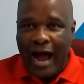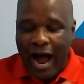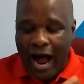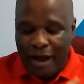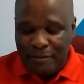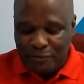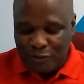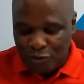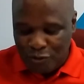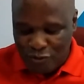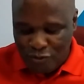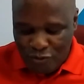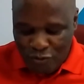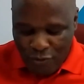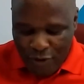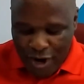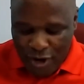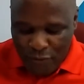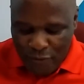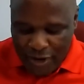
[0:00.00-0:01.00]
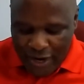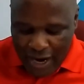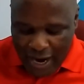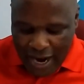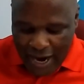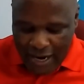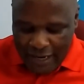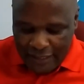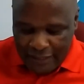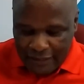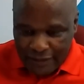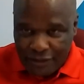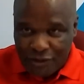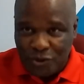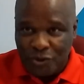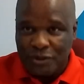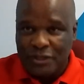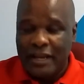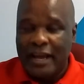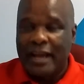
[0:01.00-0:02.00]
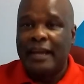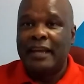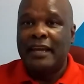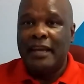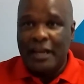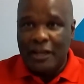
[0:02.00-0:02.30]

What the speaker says: up to where we are today